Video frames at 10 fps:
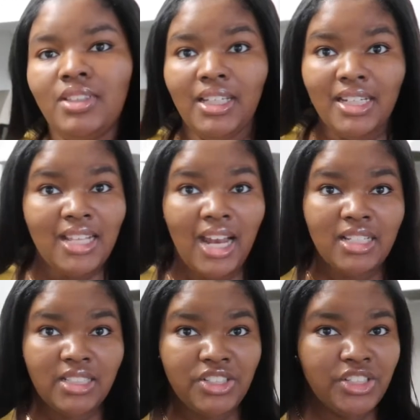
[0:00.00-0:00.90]
it's
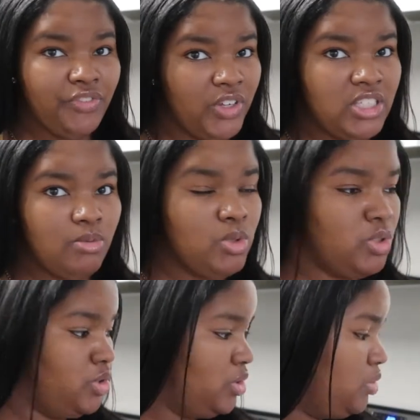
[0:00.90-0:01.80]
honestly just feasible
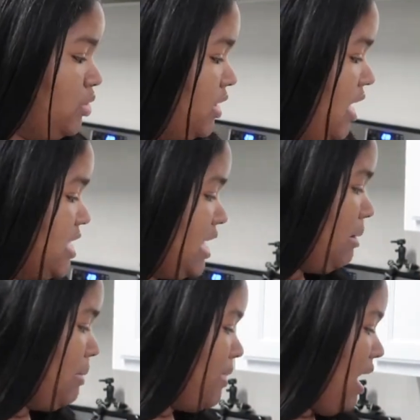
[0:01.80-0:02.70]
to do the
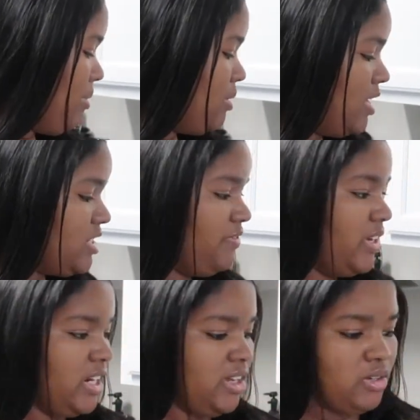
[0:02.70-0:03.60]
contact paper. I've been watching
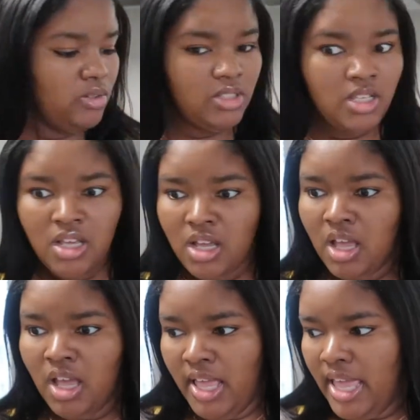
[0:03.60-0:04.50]
videos
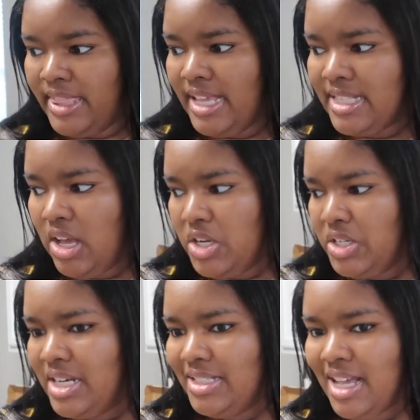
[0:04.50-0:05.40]
and they said all
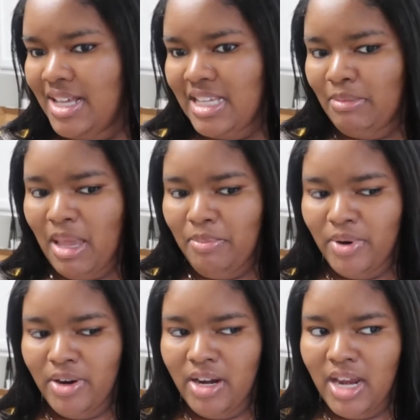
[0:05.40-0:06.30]
you need is contact
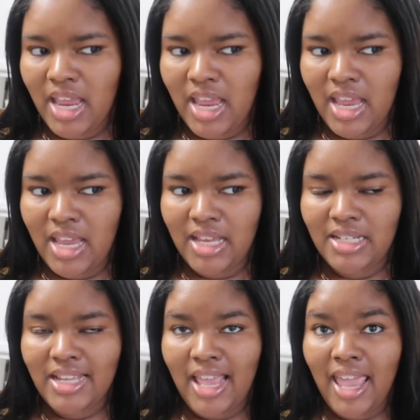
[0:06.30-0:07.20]
paper
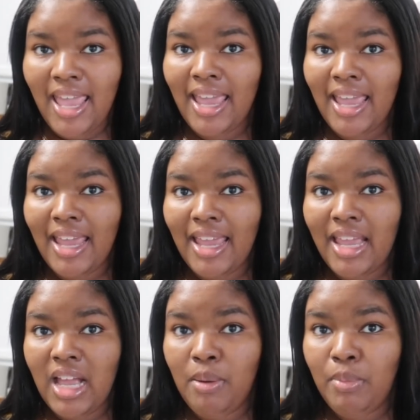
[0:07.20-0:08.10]
and
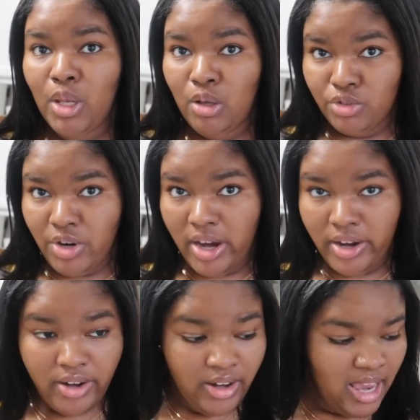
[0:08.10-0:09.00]
a blow
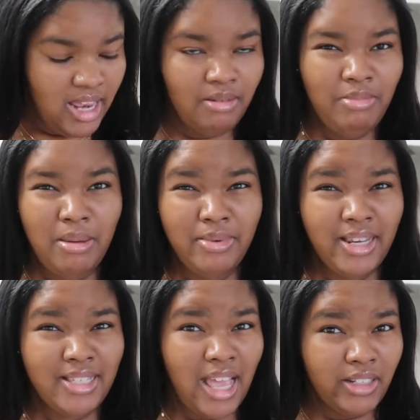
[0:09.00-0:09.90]
dryer and maybe
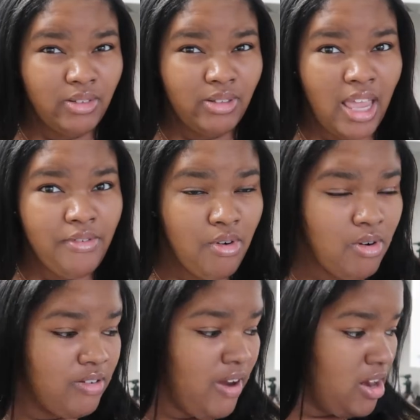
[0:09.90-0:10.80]
an X-Acto knife
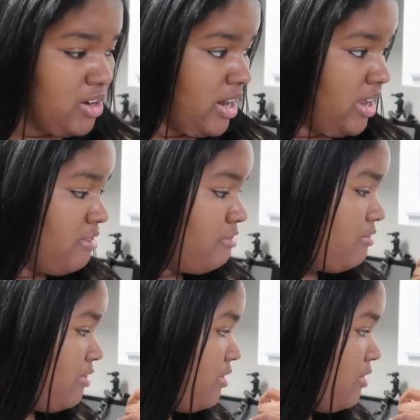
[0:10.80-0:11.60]
or a regular knife